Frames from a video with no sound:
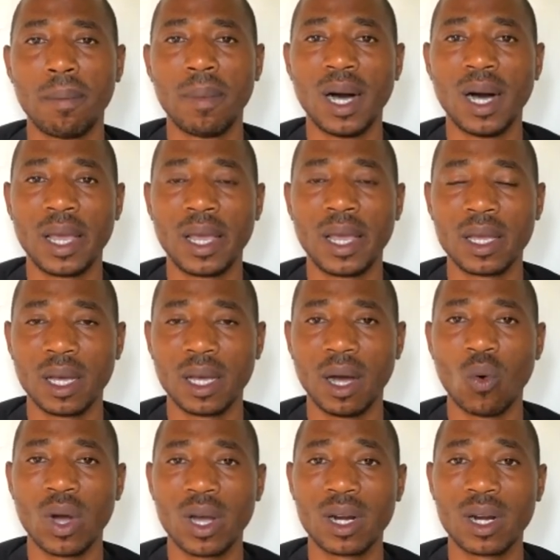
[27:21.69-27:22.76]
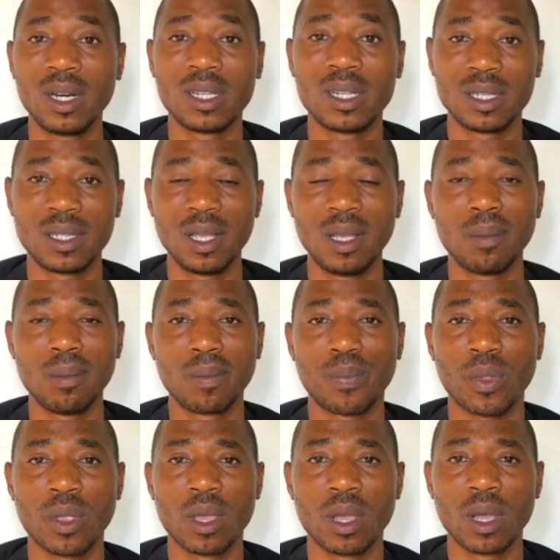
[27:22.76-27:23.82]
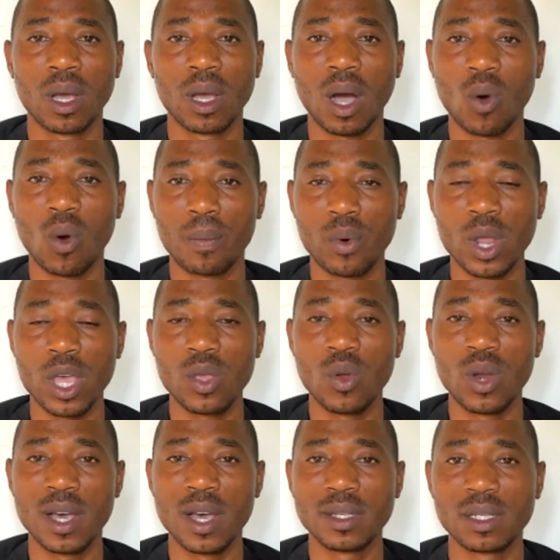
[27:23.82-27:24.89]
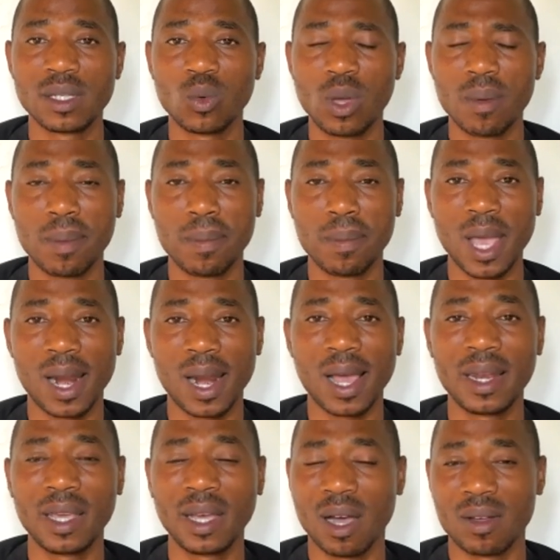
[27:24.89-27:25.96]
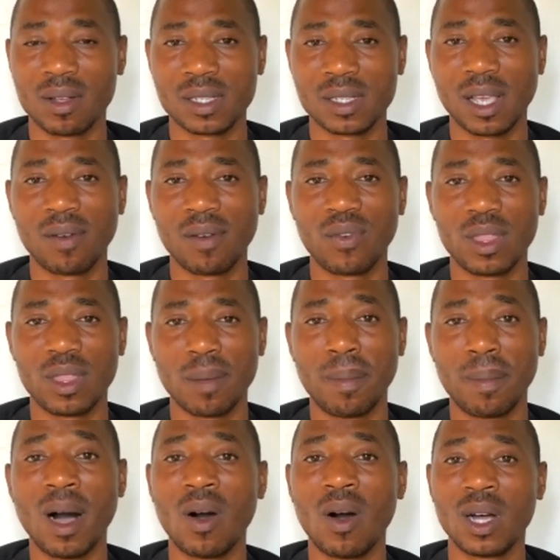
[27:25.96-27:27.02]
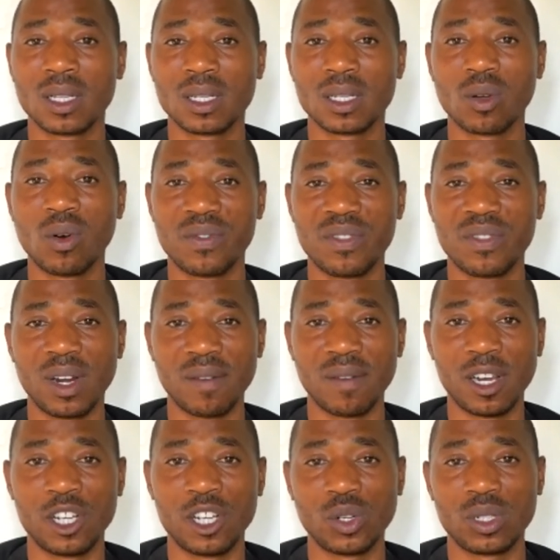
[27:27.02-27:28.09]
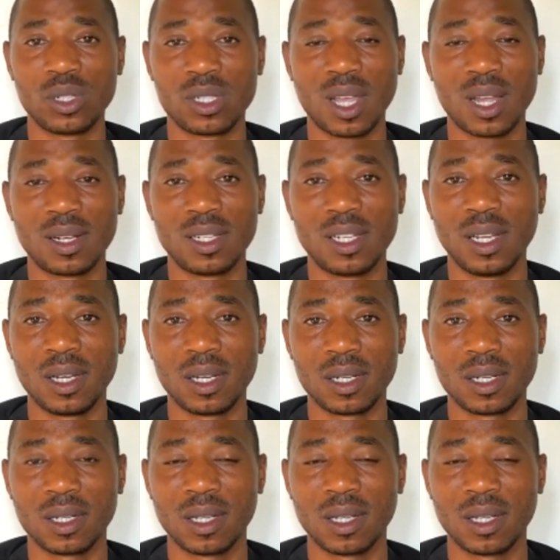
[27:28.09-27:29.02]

by our criticism, our prejudice, we may be aligning ourselves with the powers of the Revelation 13,